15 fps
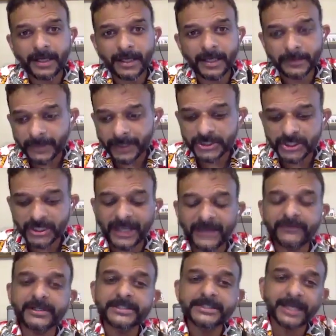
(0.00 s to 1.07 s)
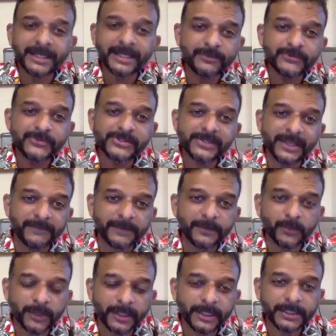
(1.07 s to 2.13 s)
emerging every time you see every
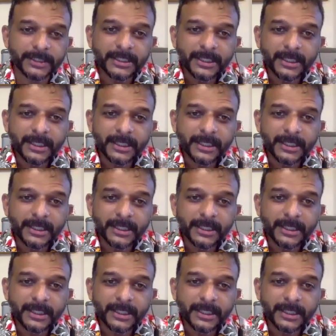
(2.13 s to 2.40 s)
word,